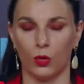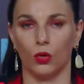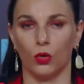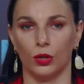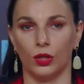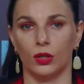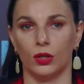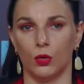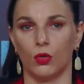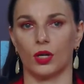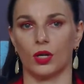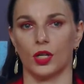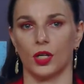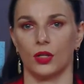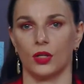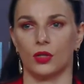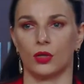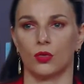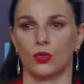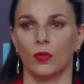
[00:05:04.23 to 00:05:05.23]
up
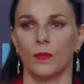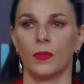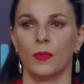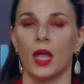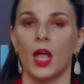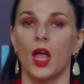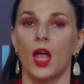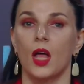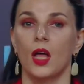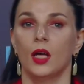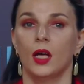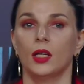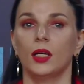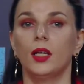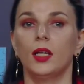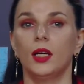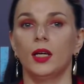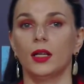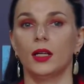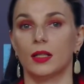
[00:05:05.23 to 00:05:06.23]
the
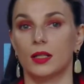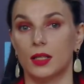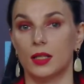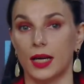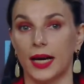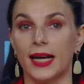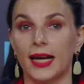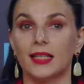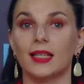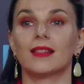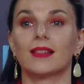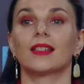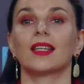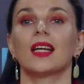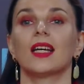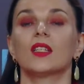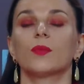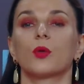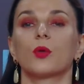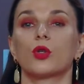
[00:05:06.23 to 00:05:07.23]
language from
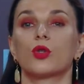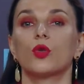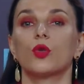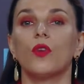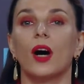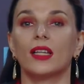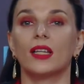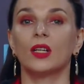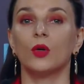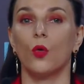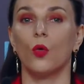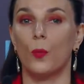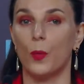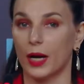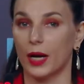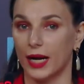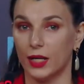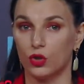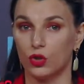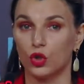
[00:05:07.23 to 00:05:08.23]
inside. Why is
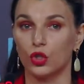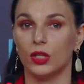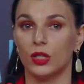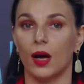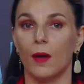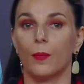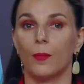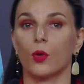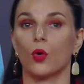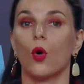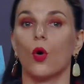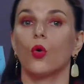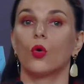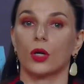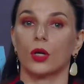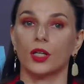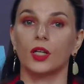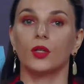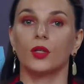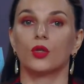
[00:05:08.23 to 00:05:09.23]
it important
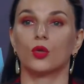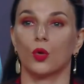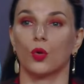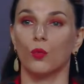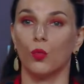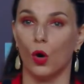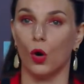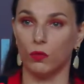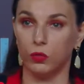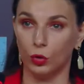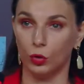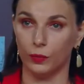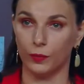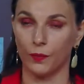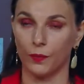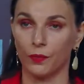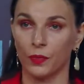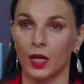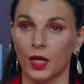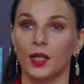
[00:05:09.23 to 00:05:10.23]
to speak
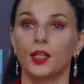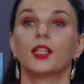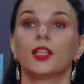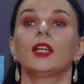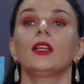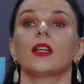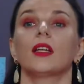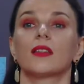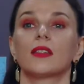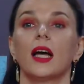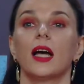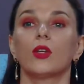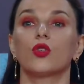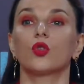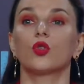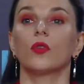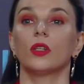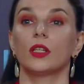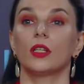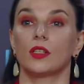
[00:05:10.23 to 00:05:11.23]
Ukrainian today? And number
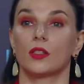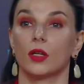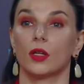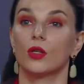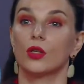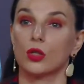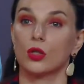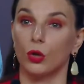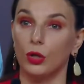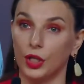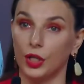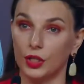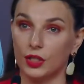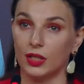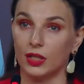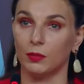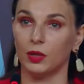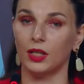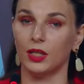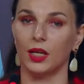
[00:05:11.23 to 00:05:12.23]
three is to get rid
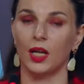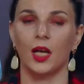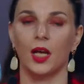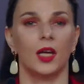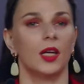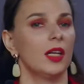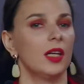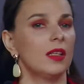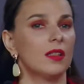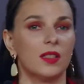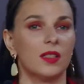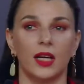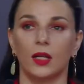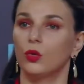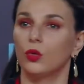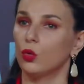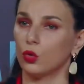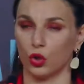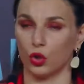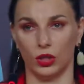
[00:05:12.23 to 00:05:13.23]
of those
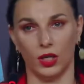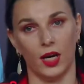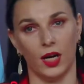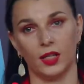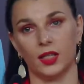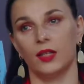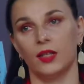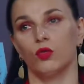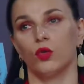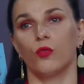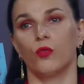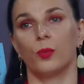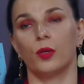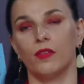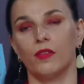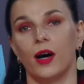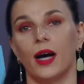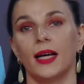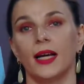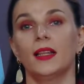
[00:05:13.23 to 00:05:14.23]

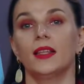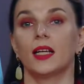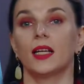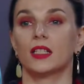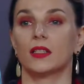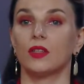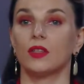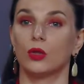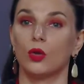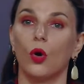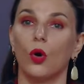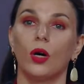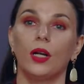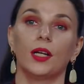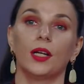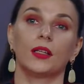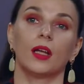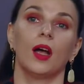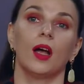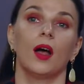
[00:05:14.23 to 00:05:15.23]
ideas that
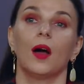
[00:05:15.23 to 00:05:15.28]
were